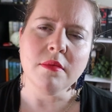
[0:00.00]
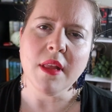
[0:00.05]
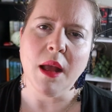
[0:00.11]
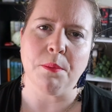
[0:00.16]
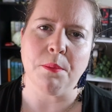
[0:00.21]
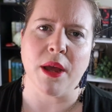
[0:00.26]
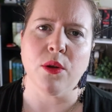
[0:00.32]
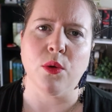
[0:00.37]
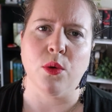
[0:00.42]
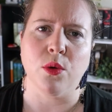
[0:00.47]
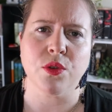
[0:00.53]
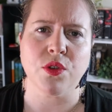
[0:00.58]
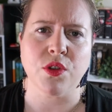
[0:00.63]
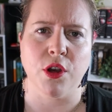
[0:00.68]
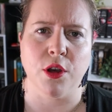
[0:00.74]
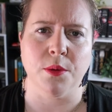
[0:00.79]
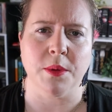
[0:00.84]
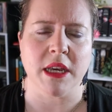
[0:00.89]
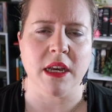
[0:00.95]
but
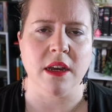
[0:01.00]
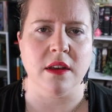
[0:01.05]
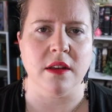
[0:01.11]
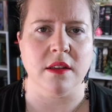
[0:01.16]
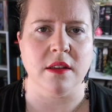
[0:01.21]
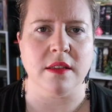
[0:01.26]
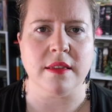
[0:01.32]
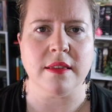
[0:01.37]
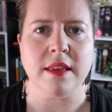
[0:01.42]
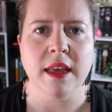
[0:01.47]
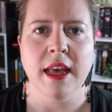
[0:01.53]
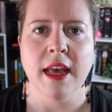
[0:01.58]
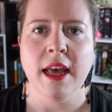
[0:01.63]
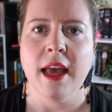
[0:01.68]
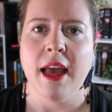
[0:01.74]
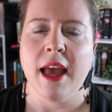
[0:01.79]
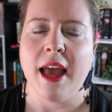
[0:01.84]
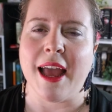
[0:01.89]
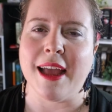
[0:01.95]
also because
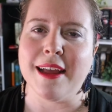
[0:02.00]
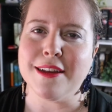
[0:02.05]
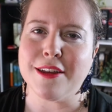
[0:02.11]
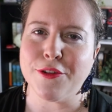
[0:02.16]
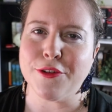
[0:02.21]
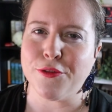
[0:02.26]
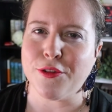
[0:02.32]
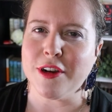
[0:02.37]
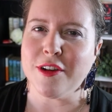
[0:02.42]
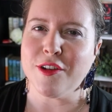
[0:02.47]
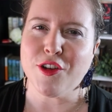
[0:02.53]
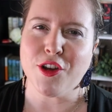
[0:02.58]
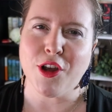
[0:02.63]
at different